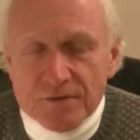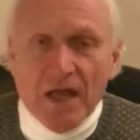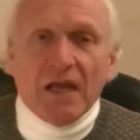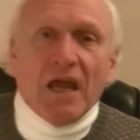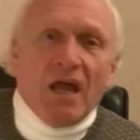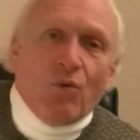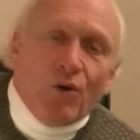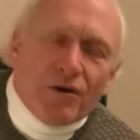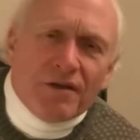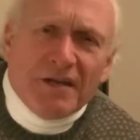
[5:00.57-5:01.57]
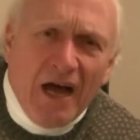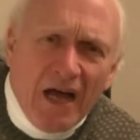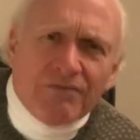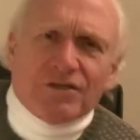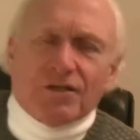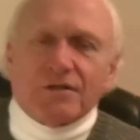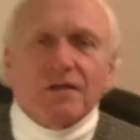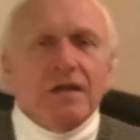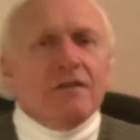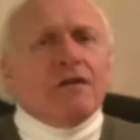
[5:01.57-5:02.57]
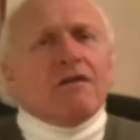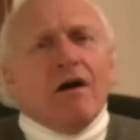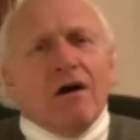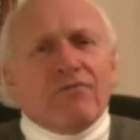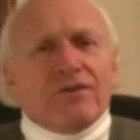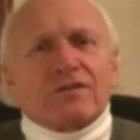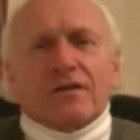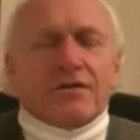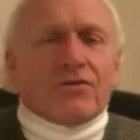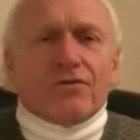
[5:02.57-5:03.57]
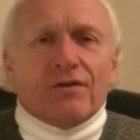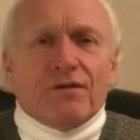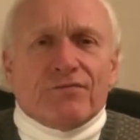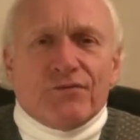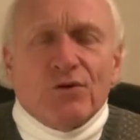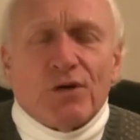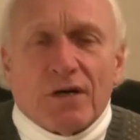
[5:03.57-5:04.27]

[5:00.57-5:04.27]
They can't wear the dive shirt in their office on the 30th floor.